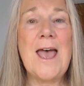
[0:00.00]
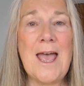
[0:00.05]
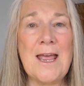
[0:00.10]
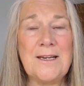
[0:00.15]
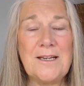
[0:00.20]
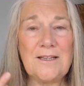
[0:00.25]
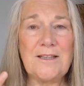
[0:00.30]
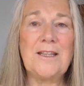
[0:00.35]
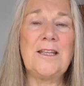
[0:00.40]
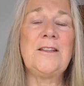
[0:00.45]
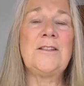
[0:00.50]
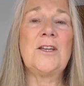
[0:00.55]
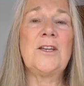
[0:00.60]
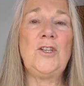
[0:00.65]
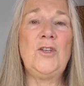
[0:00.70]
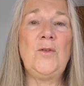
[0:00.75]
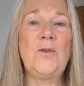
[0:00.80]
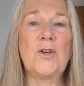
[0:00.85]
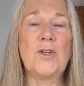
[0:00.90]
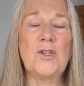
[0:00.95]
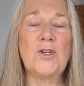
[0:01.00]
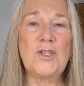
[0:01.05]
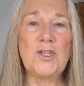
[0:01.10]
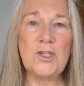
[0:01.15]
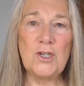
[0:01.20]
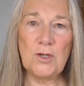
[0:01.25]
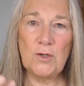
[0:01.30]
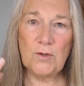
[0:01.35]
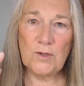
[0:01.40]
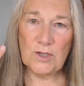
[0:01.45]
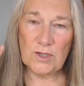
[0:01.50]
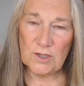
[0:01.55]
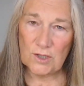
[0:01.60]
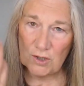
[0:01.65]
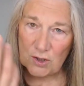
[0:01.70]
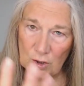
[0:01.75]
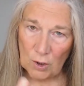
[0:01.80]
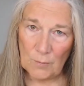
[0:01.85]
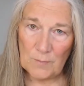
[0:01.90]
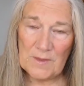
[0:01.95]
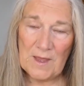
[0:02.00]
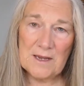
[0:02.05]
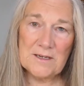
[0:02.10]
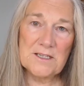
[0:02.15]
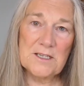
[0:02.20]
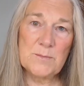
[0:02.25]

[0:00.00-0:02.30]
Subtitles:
Anything that you can do to stop that